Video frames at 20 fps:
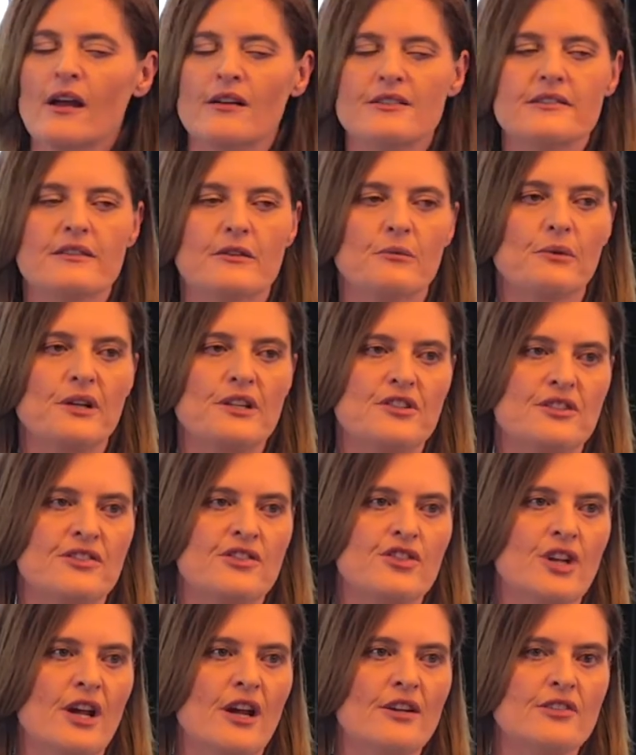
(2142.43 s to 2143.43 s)
So we
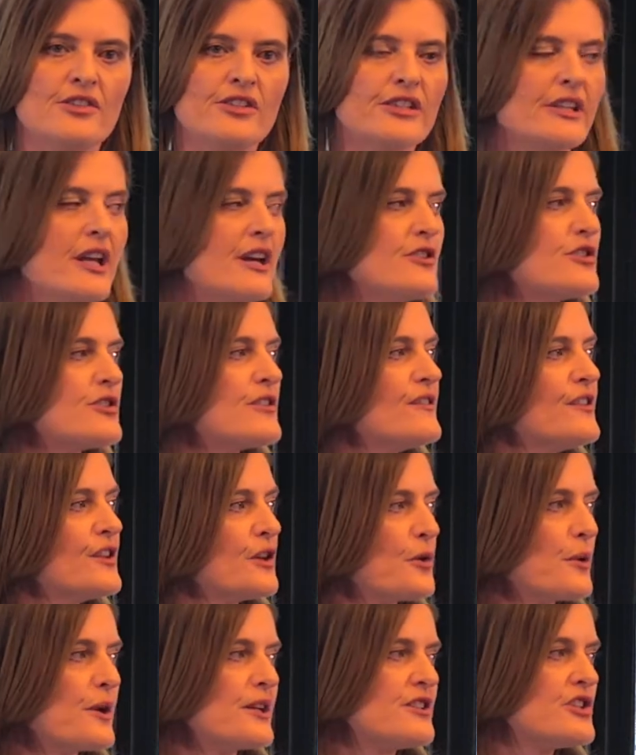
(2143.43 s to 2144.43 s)
just changed the nature of the
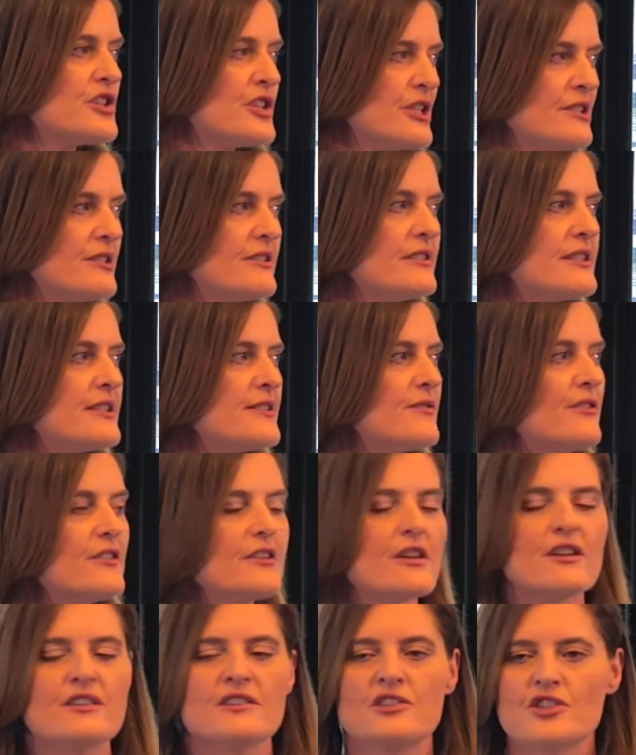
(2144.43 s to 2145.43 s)
questions for
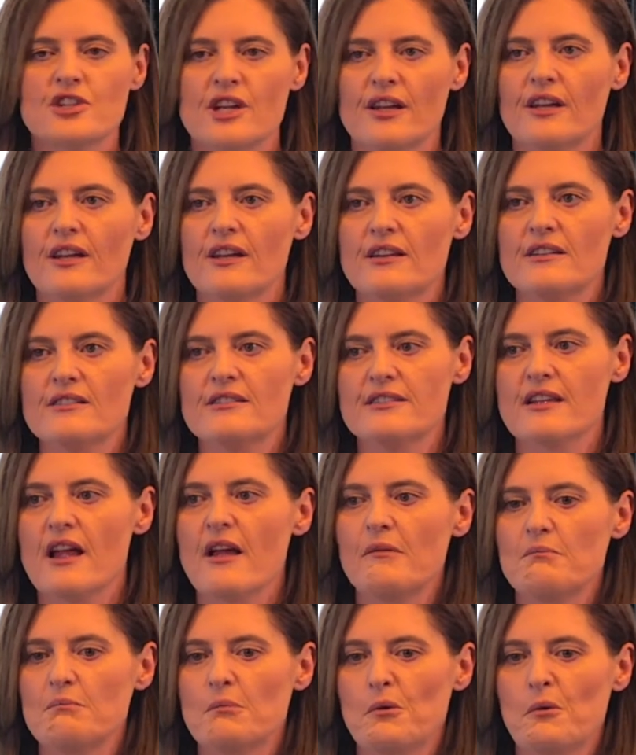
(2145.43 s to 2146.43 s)
those check-ins
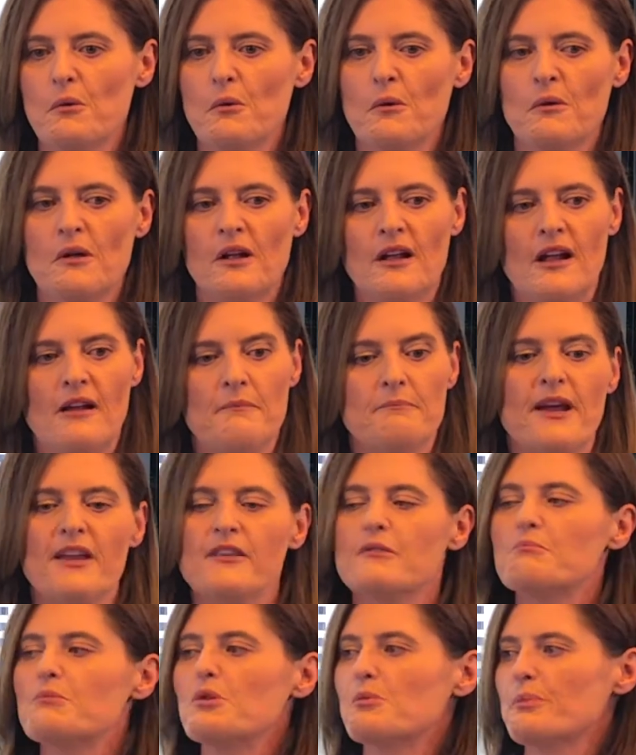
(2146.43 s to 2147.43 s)
and made
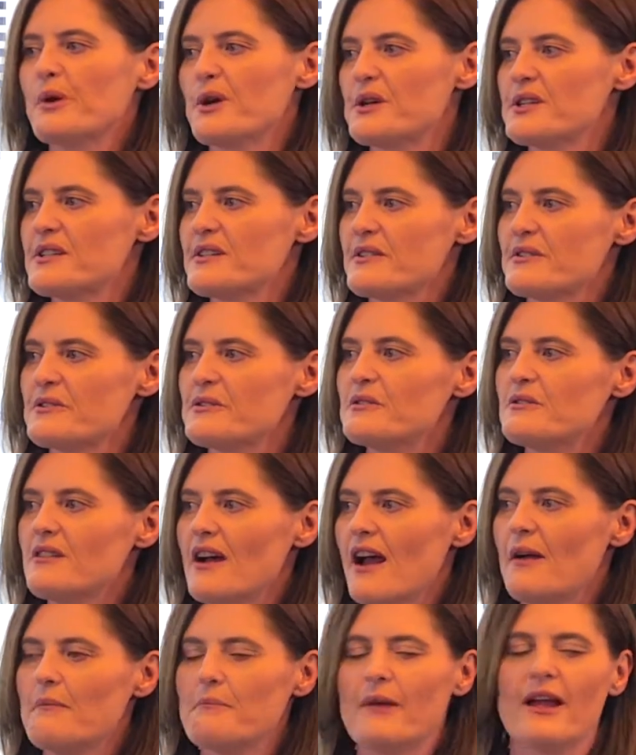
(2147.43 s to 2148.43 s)
them more personal
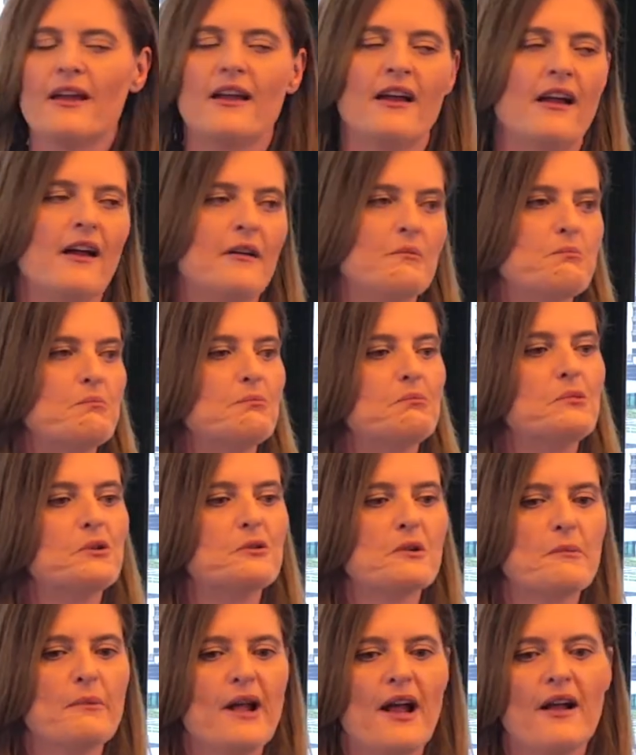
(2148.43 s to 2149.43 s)
and
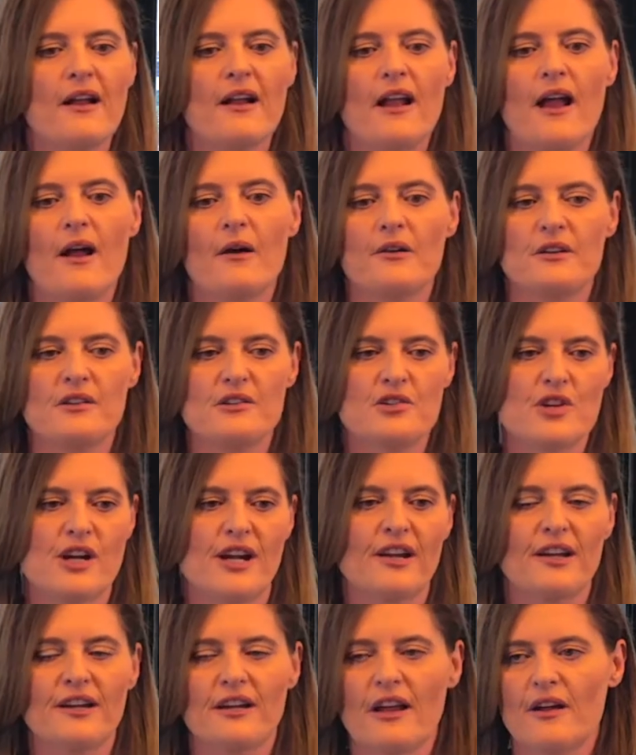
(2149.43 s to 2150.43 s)
more about how are you
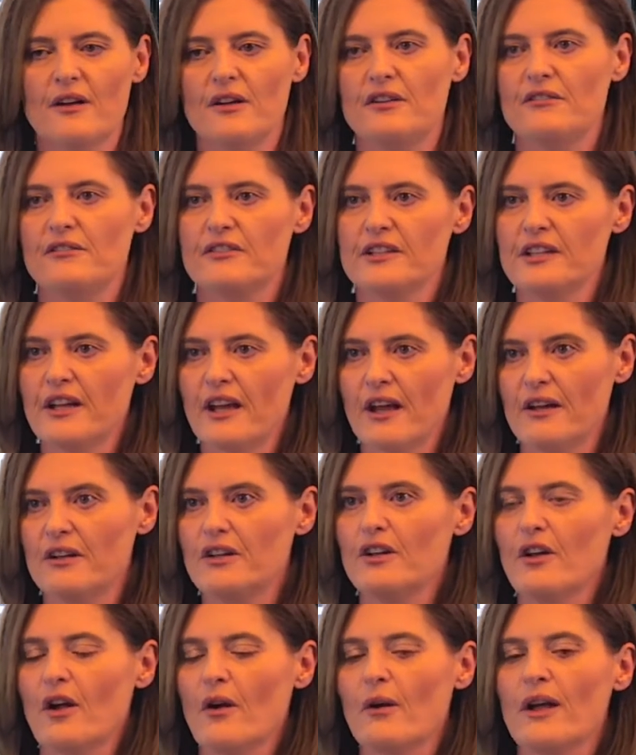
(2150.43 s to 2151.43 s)
tracking, how are you feeling, how are
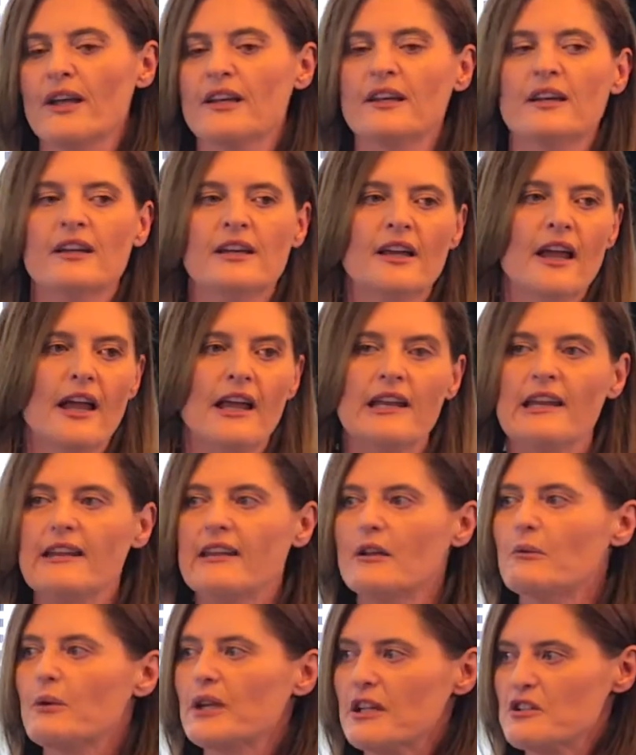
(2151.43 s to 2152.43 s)
you going,
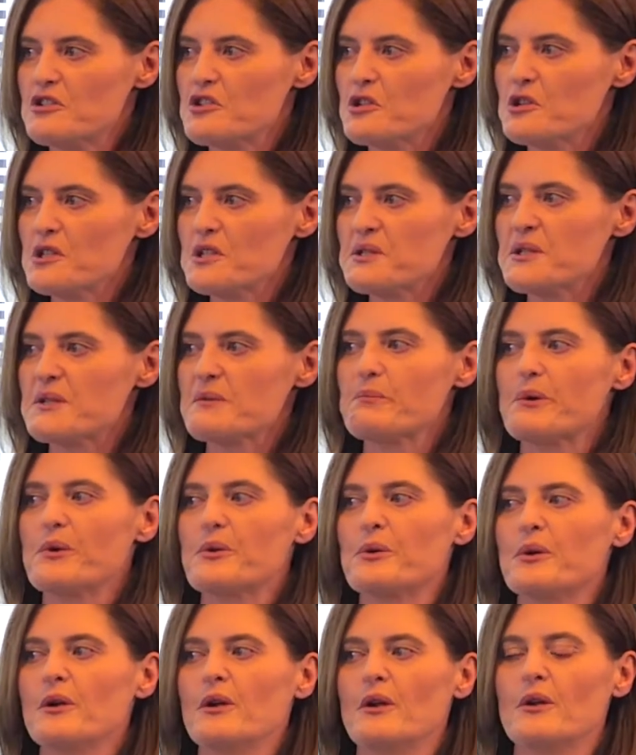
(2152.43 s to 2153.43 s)
anything we can do to
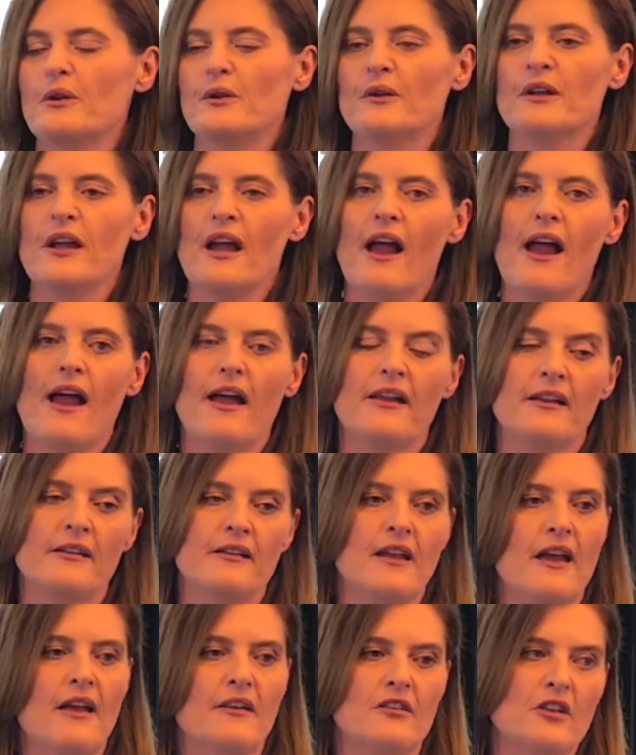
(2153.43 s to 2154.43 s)
support you.
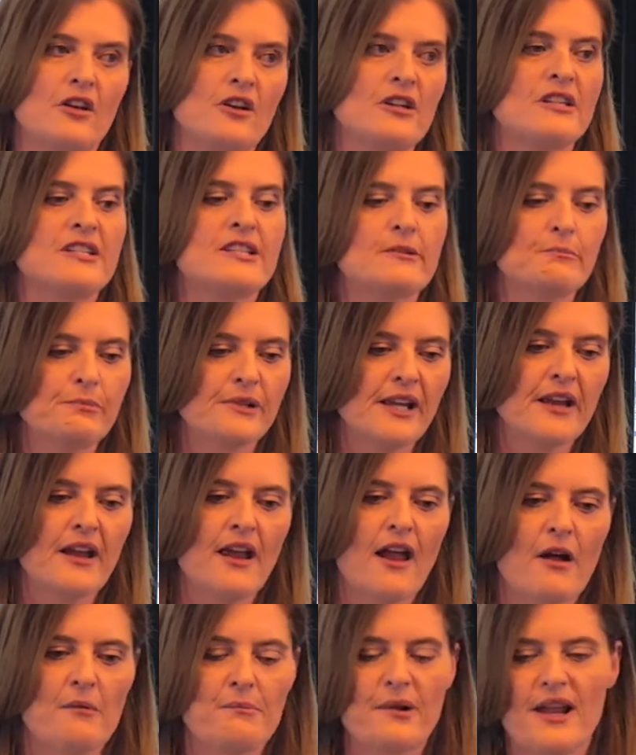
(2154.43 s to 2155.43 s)
And
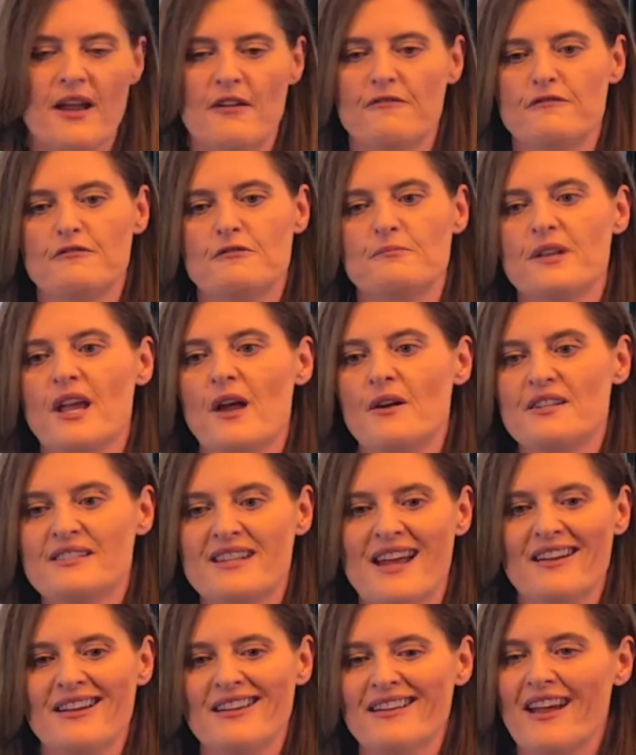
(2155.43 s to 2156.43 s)
noticeably, our platform now has
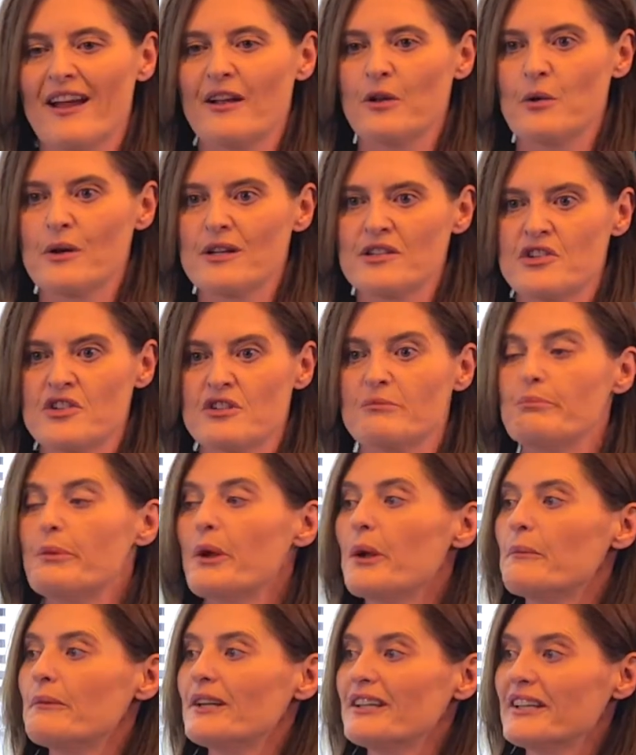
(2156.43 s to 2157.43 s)
added that question
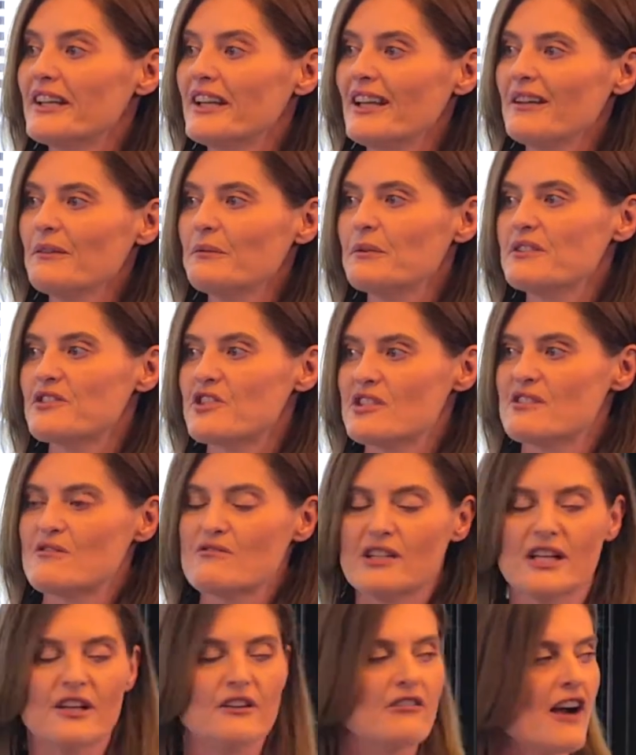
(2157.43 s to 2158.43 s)
permanently, which is
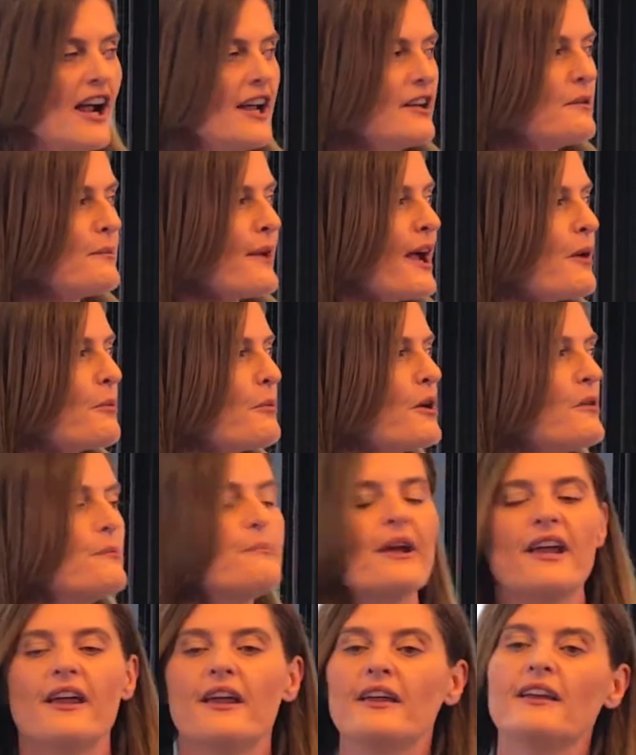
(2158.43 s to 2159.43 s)
really great, about
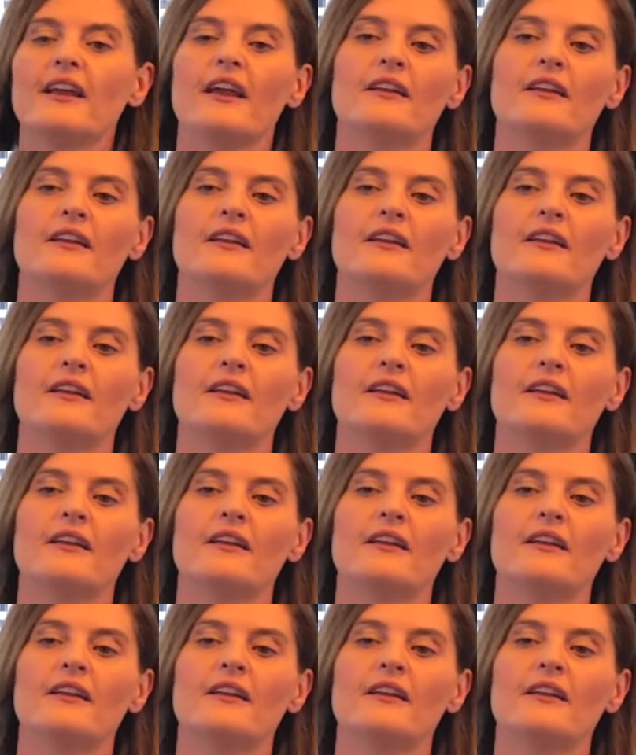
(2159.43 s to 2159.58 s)
wellbeing.